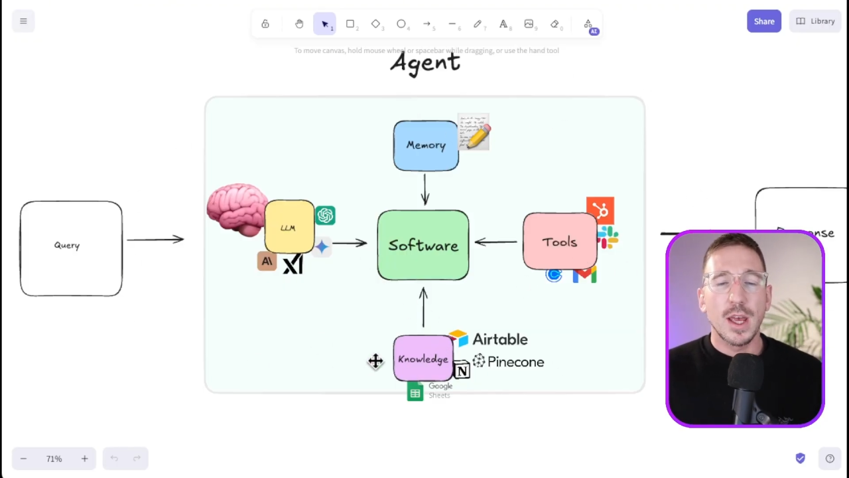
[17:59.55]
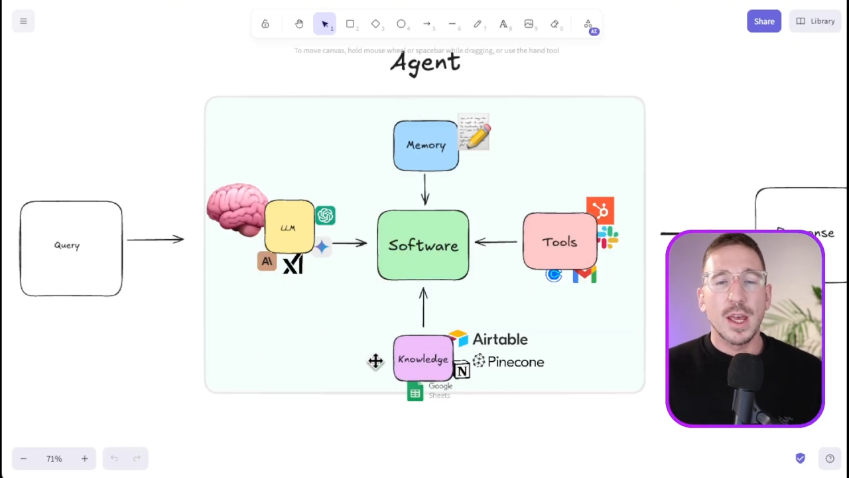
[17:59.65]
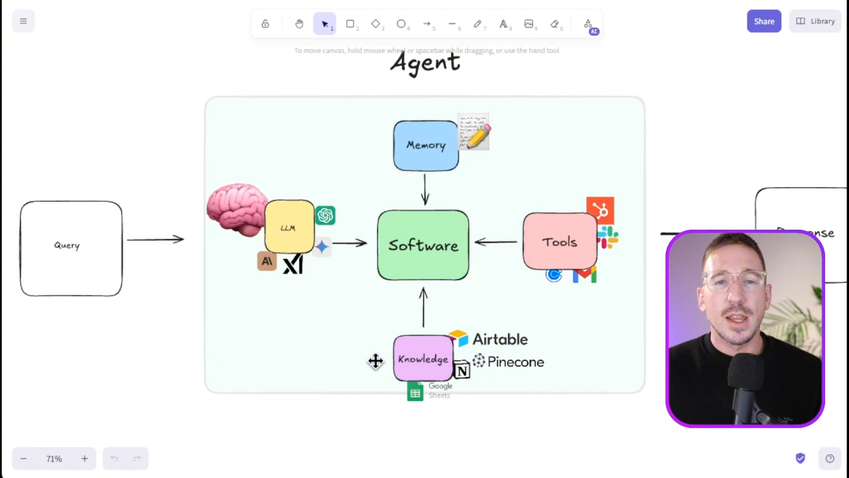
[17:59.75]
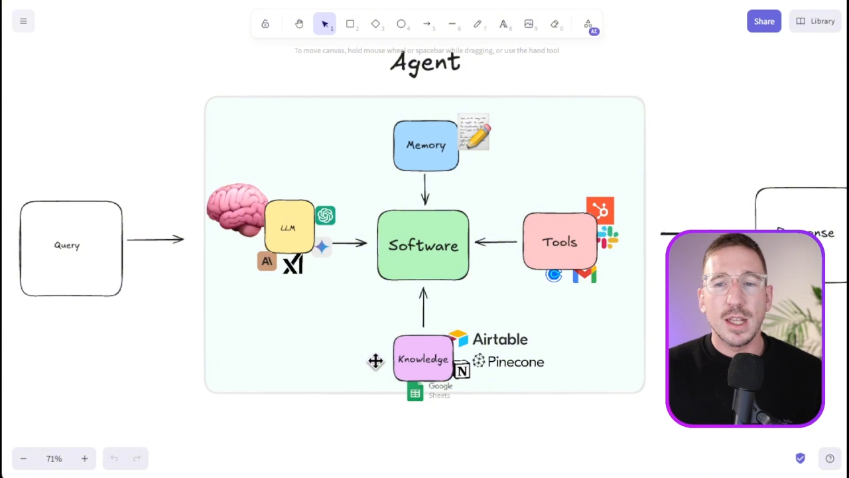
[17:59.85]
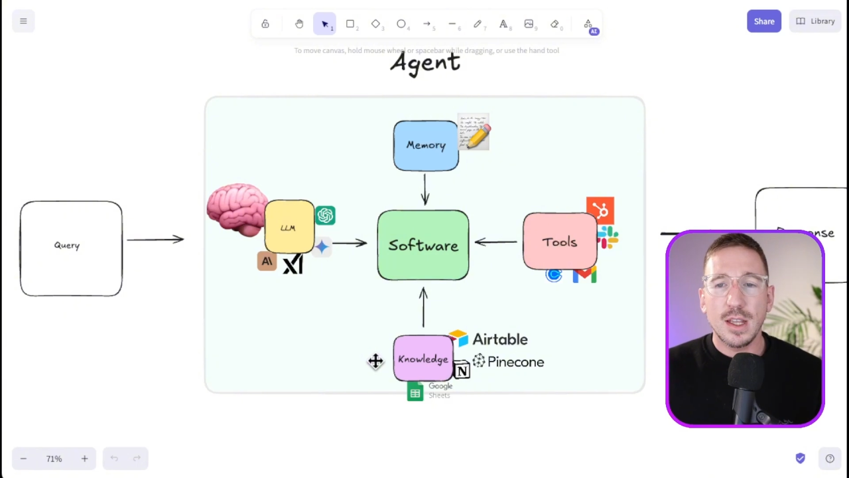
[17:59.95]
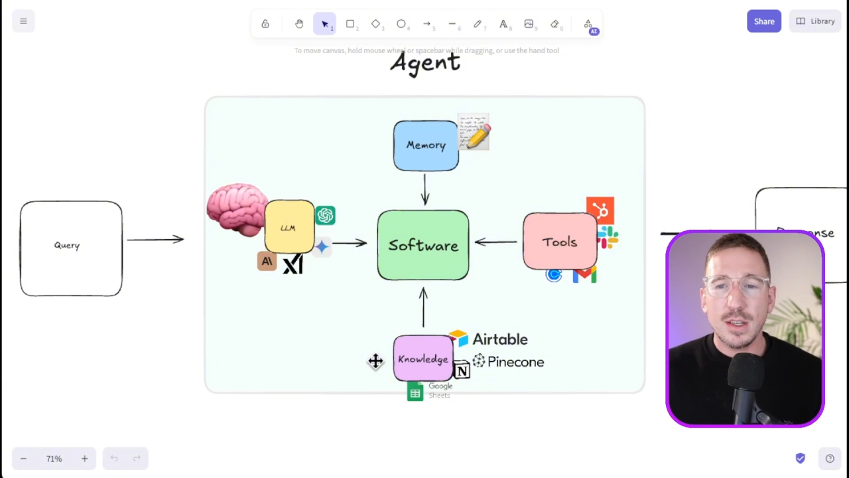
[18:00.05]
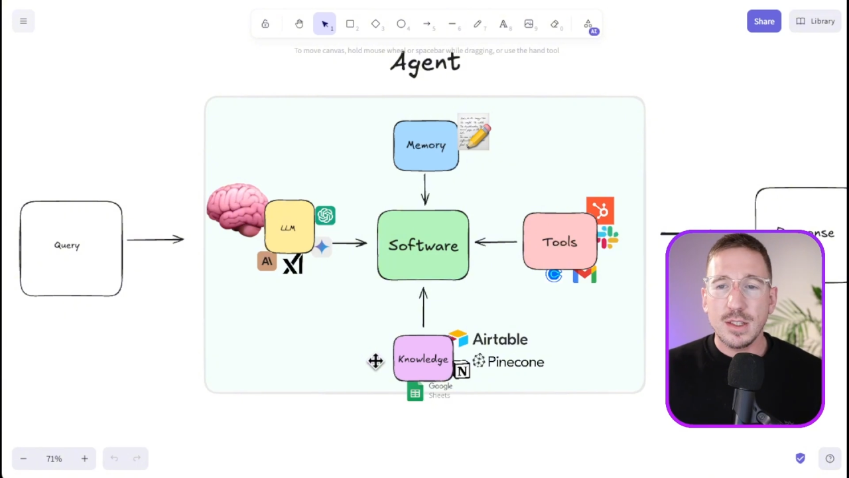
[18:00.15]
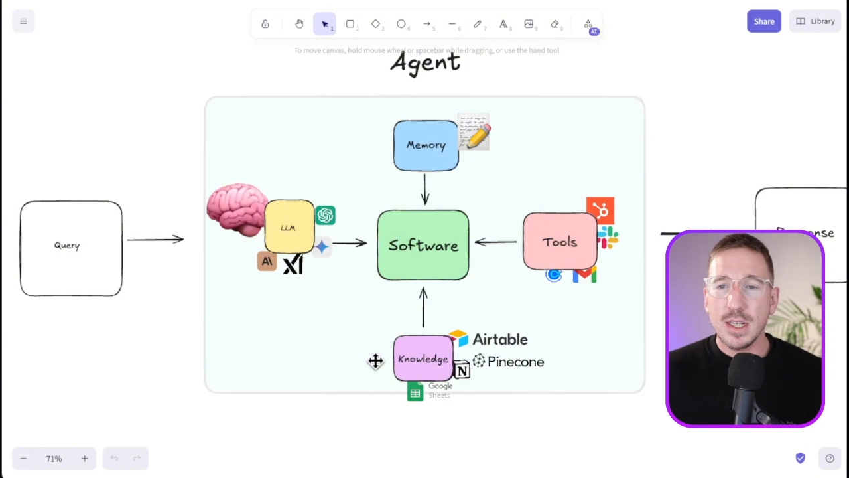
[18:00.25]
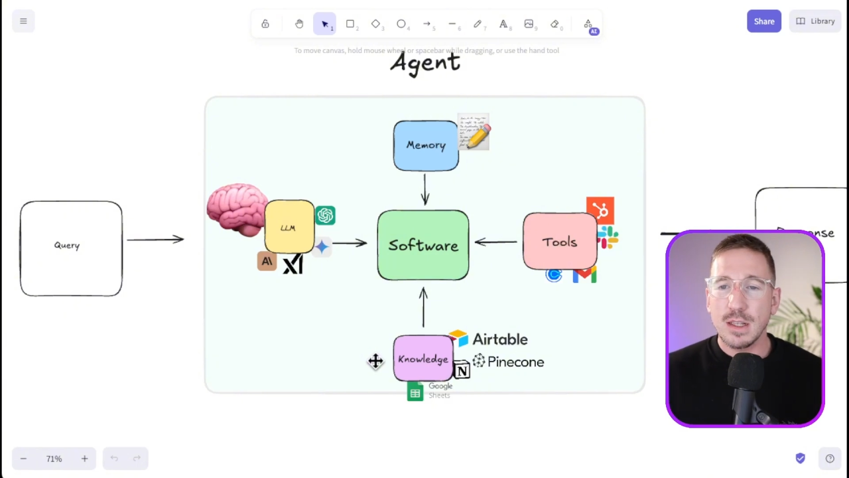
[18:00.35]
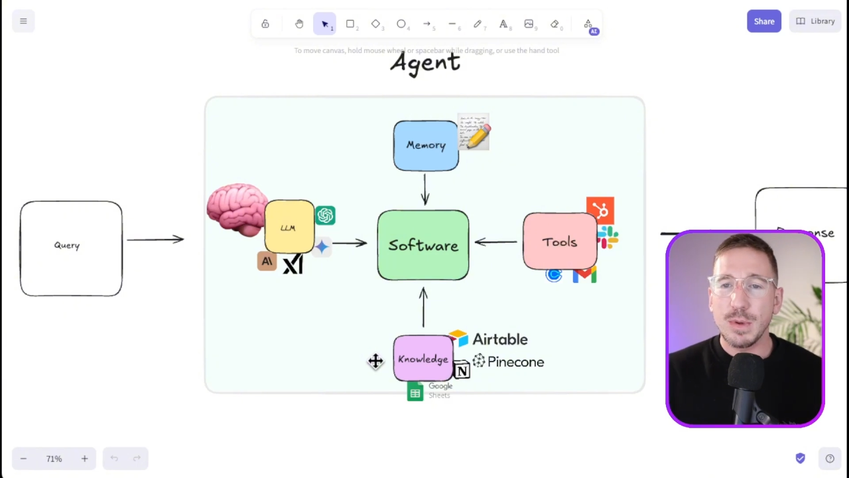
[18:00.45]
There does
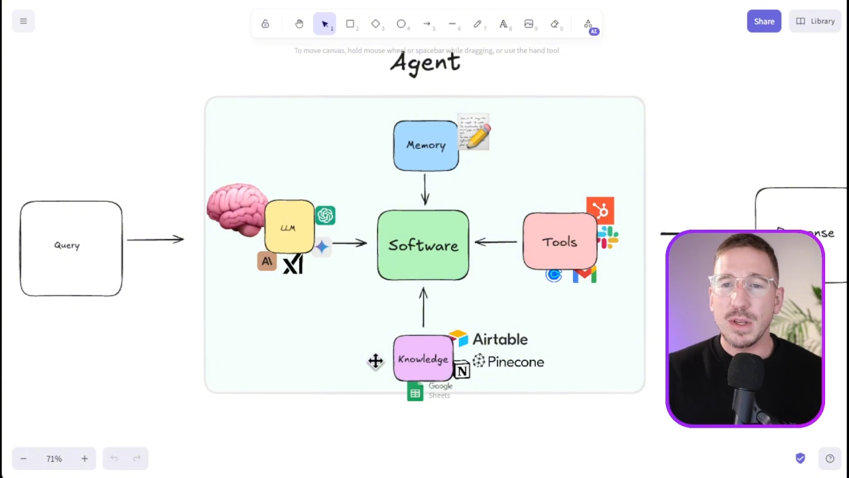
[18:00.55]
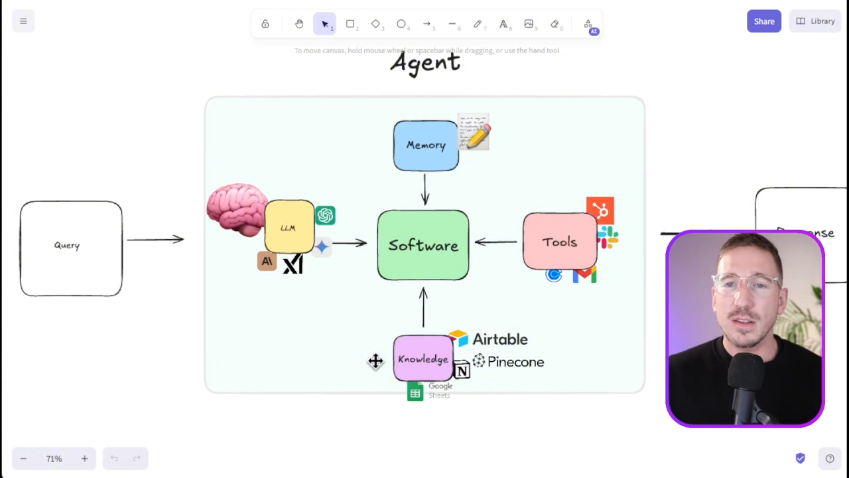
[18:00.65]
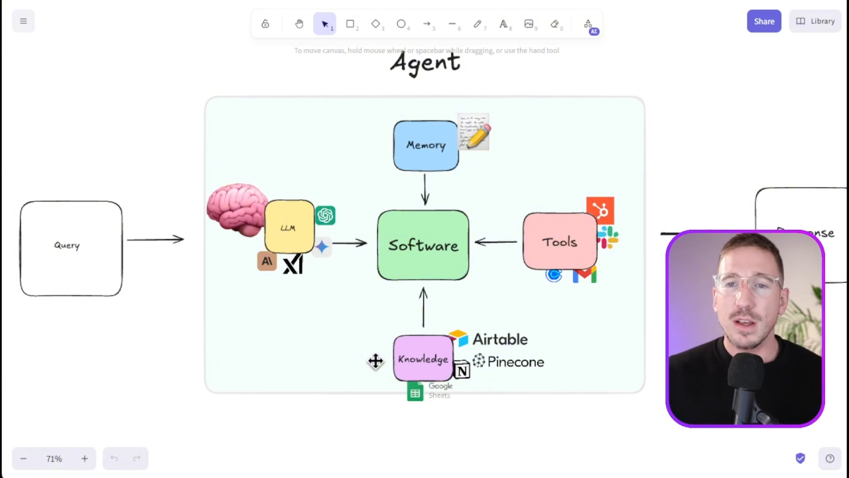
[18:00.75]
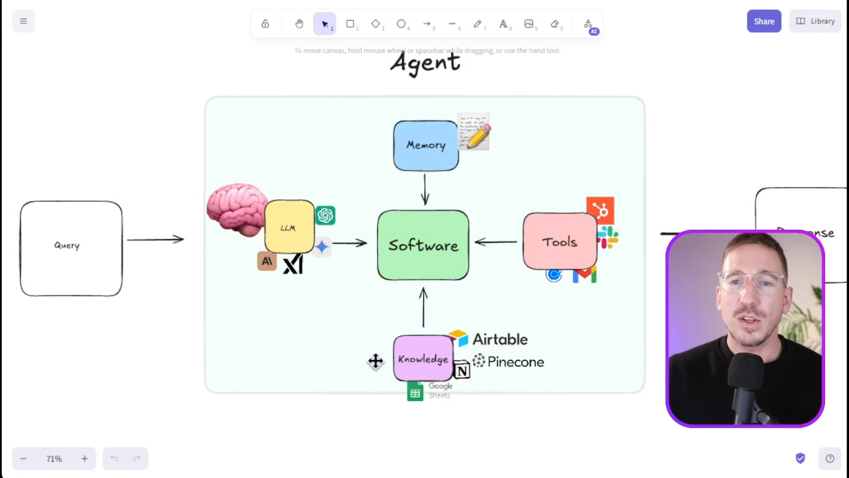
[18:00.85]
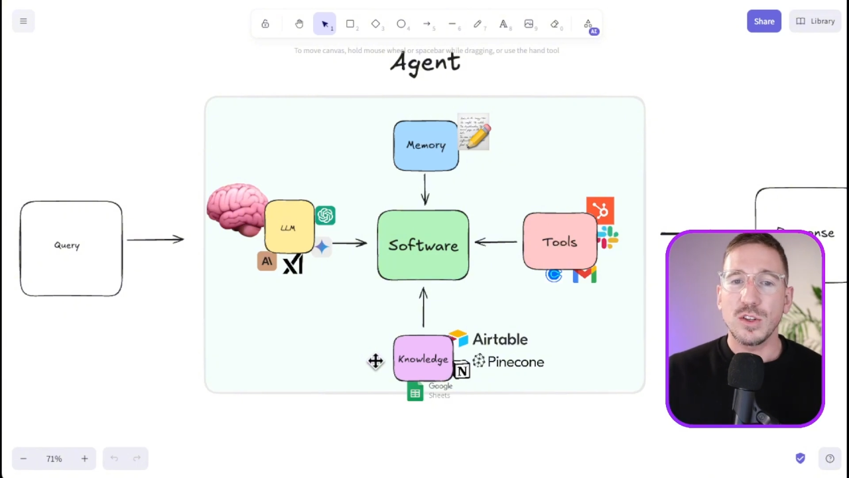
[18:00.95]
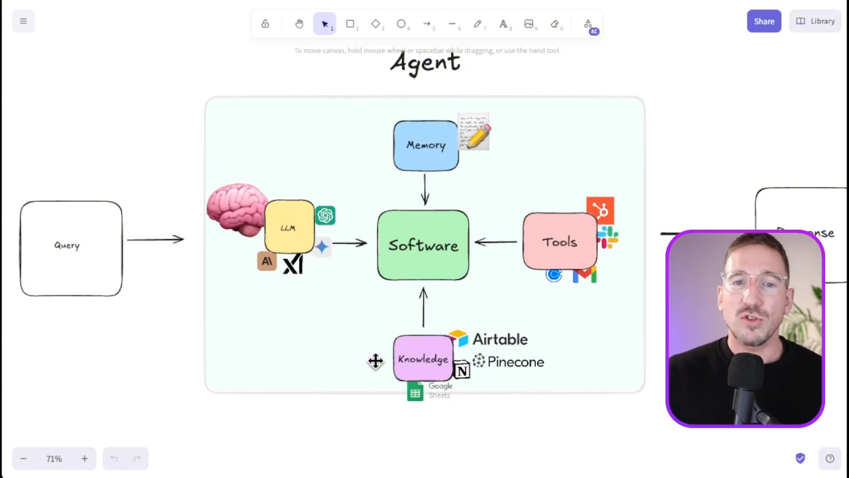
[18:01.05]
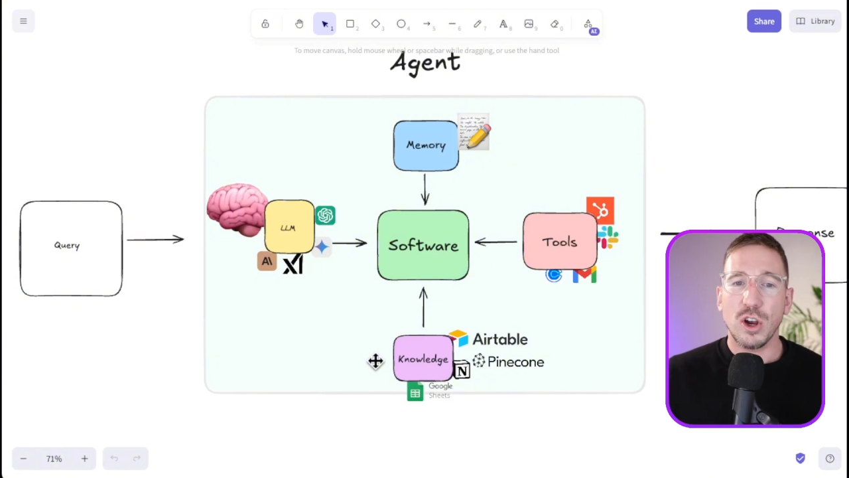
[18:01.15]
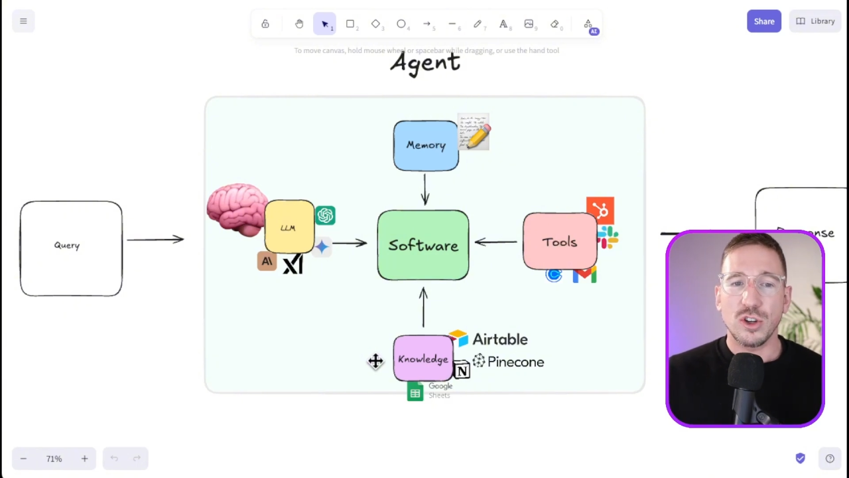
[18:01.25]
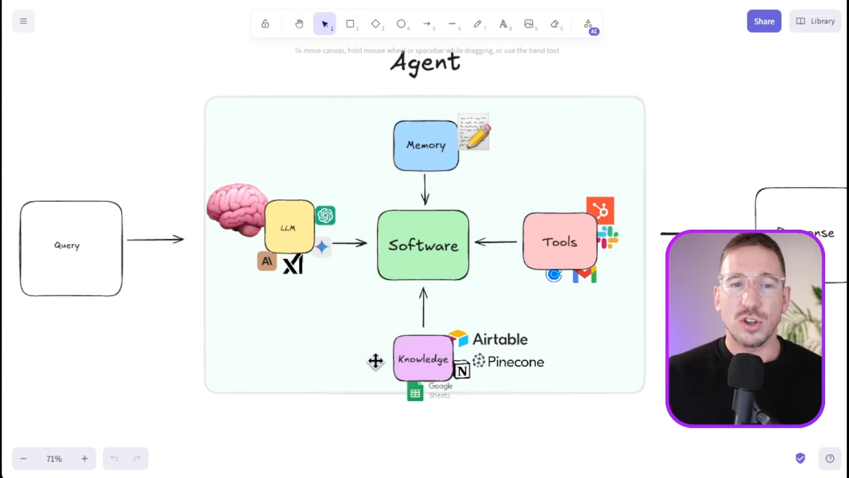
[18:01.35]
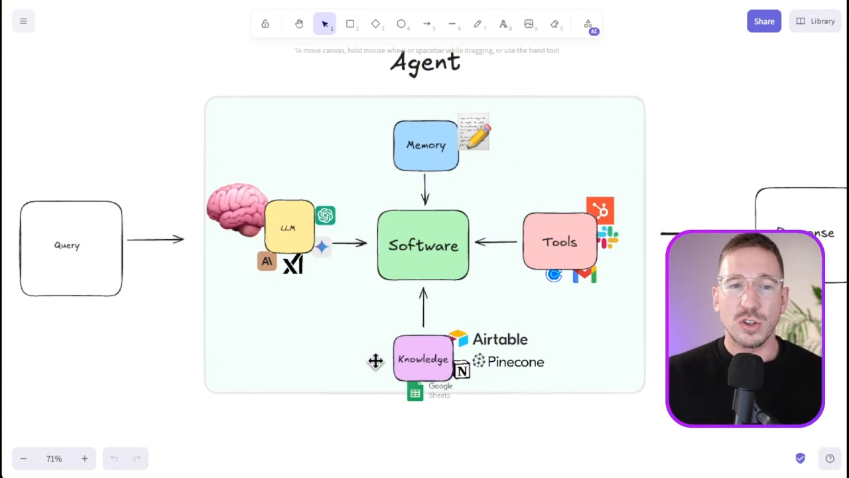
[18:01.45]
need to be some
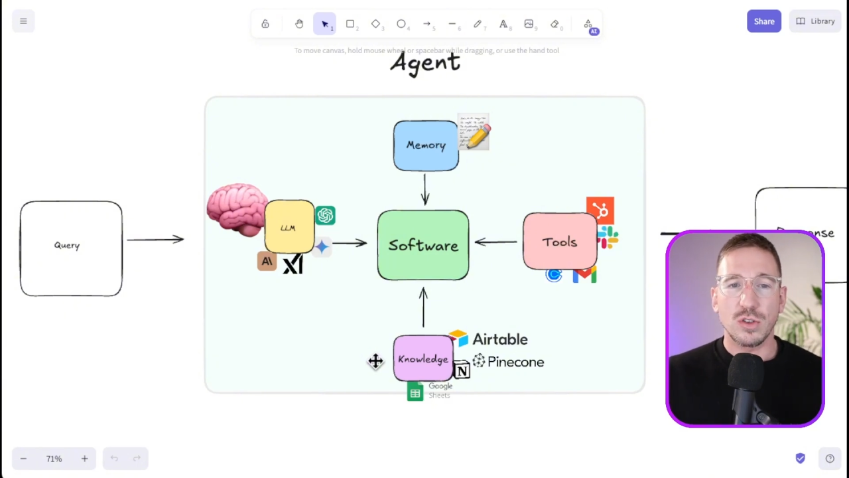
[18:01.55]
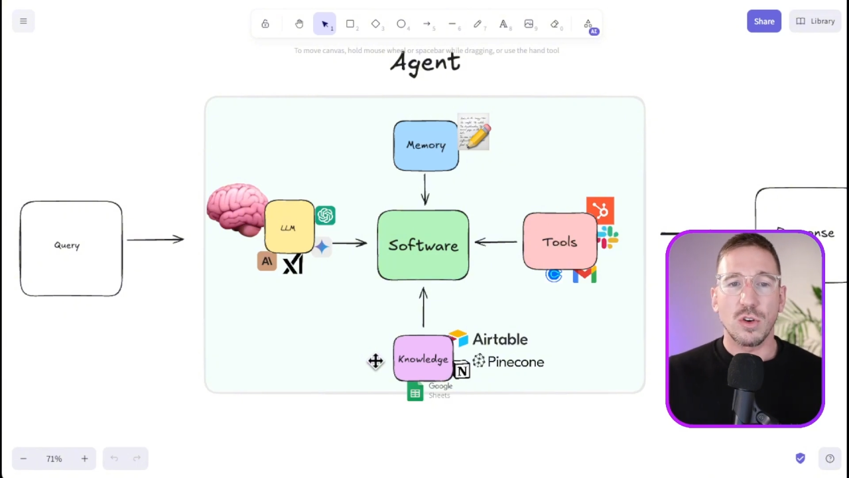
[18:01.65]
instructions